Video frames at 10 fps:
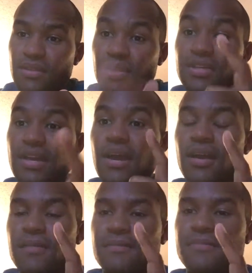look
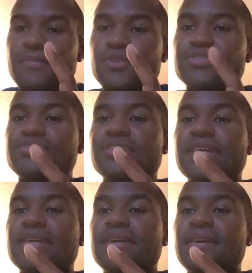up or
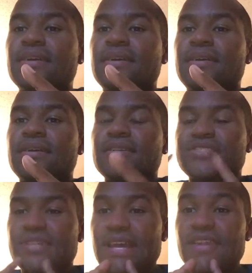straight,
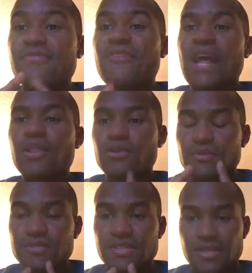because your head
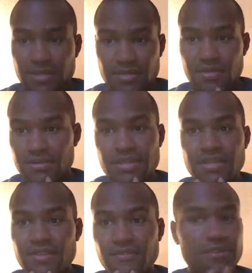follows.
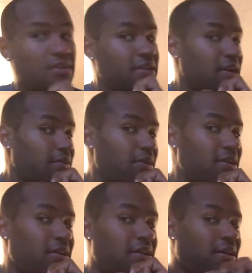If you look that
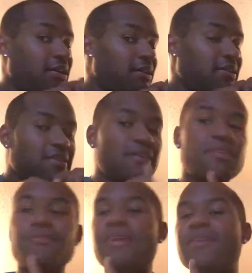way, look what